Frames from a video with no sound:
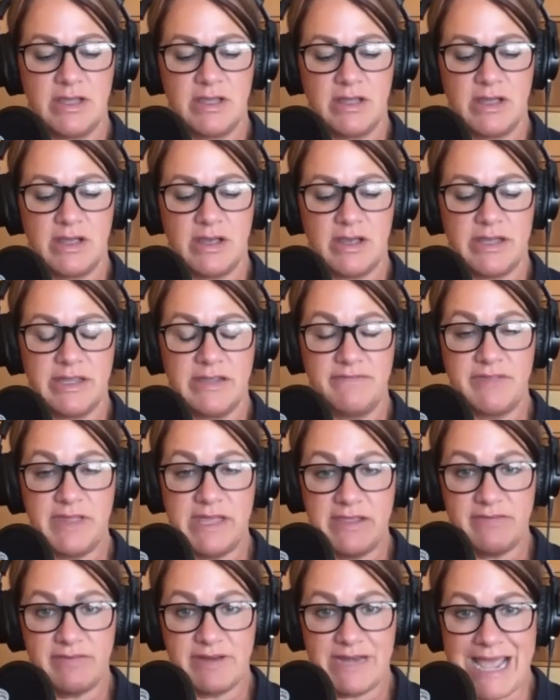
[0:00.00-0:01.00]
if they
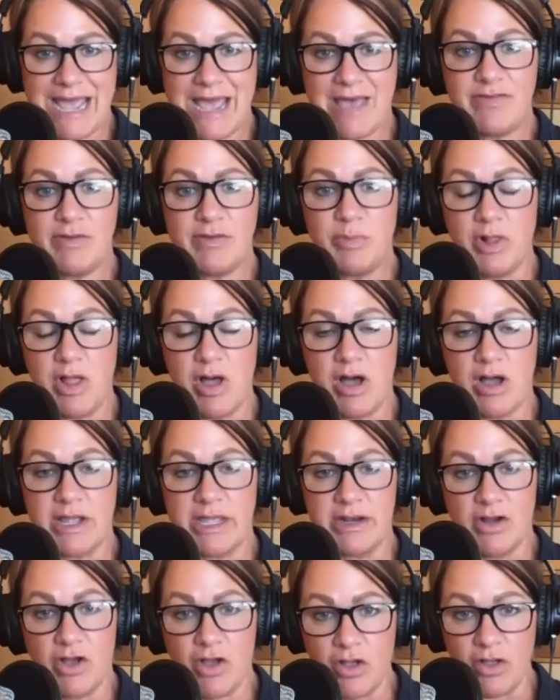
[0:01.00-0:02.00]
even have a blog
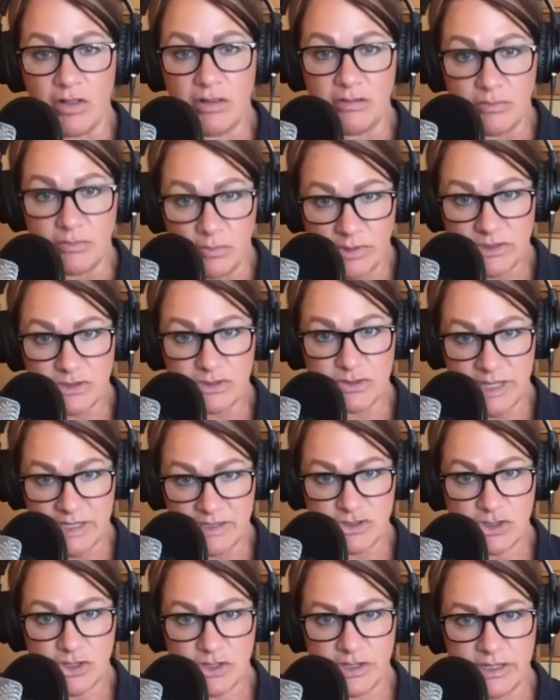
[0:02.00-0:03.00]
at all, which they
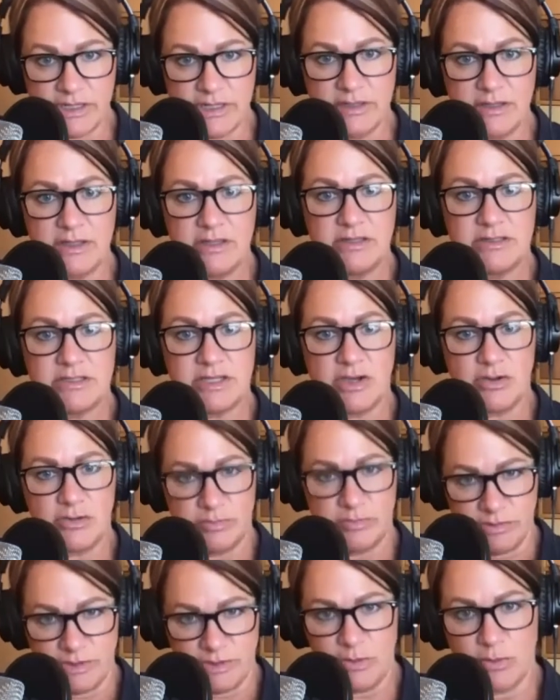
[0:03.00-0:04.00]
should.
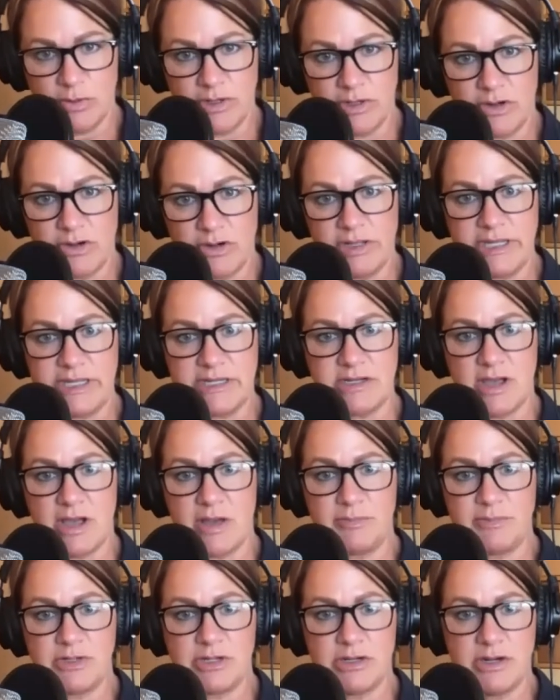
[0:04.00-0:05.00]
So you were an early
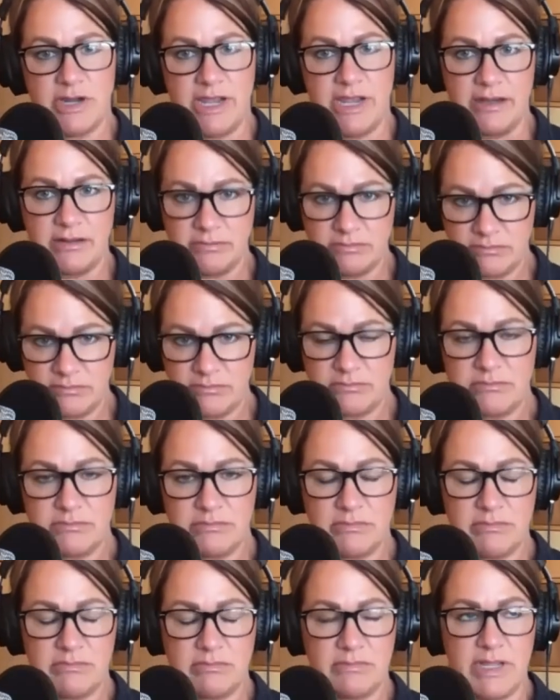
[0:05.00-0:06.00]
adopter,
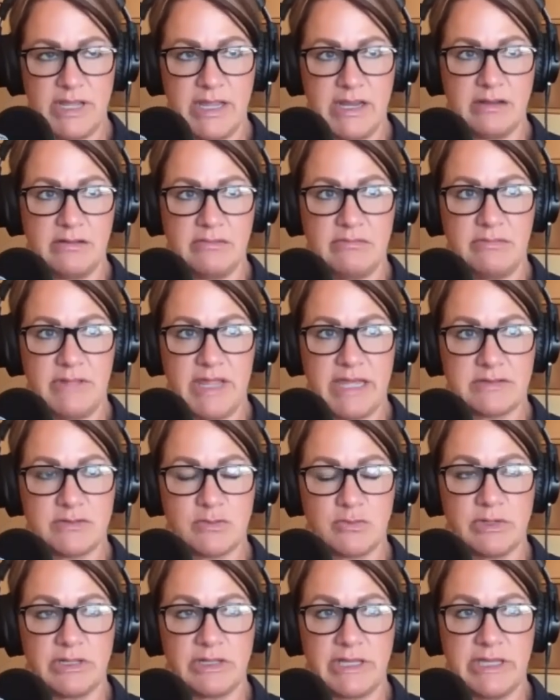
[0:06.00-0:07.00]
and that's
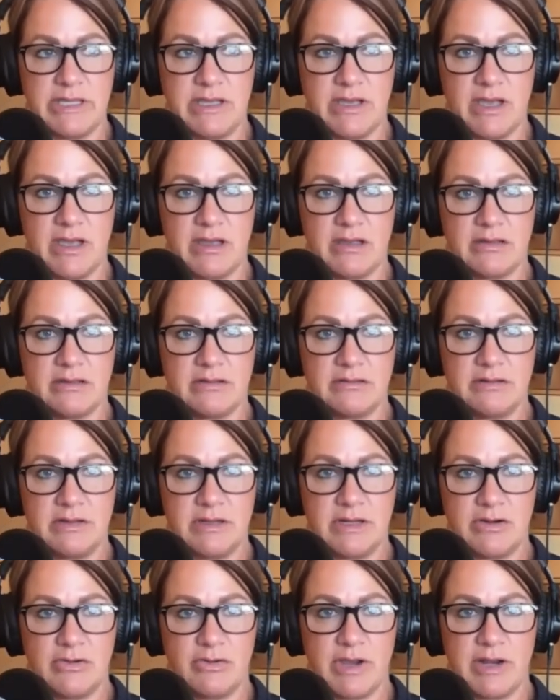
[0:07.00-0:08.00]
really
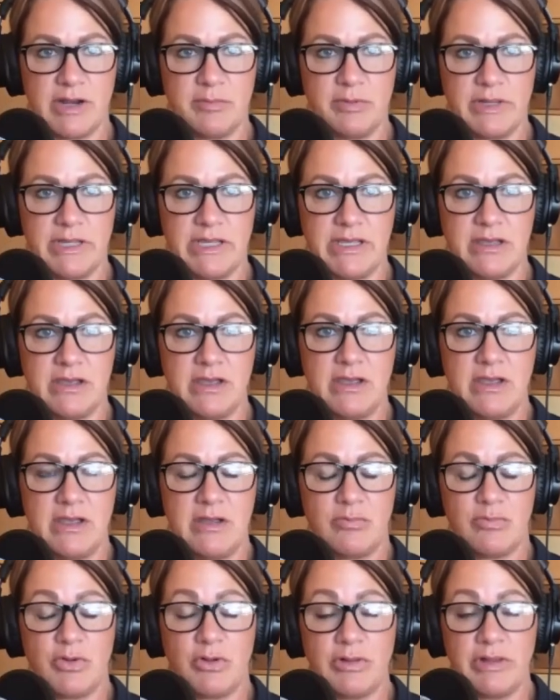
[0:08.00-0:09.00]
incredibly
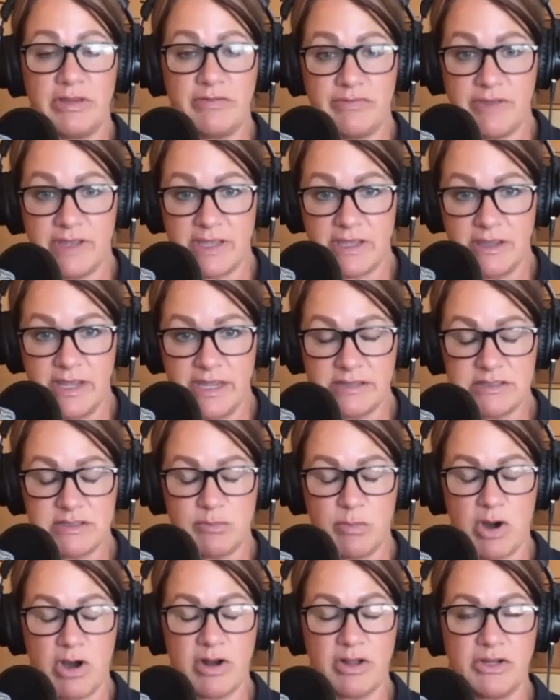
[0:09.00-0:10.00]
prolific and
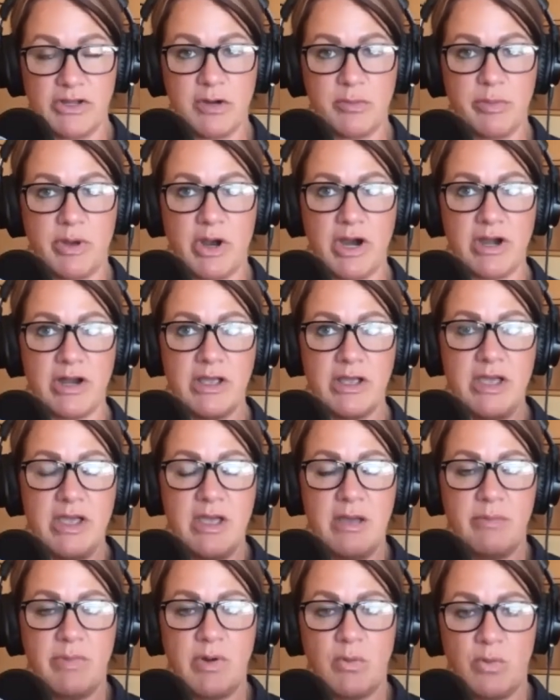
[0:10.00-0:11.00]
smart on your part.
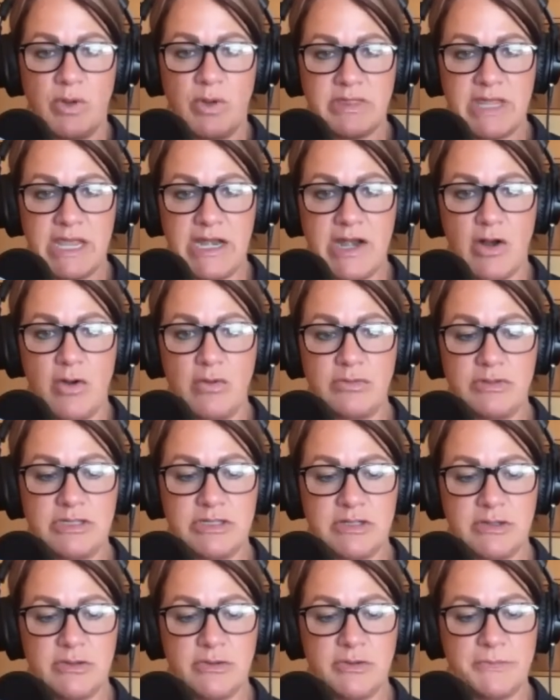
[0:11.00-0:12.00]
But what they don't
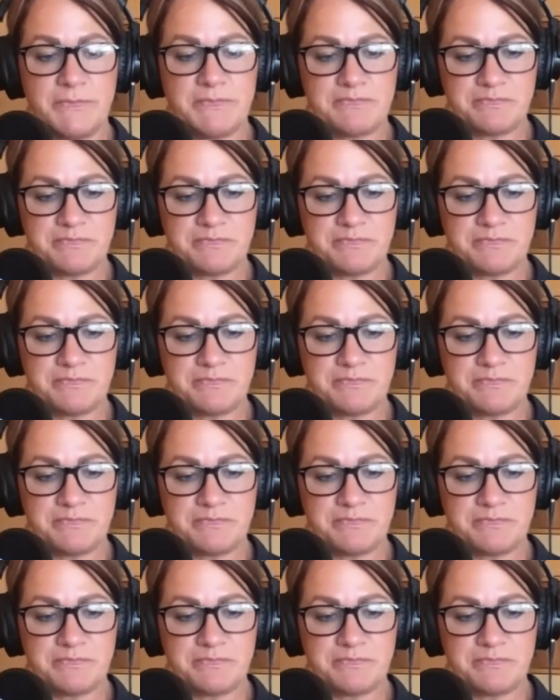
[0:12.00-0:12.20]
do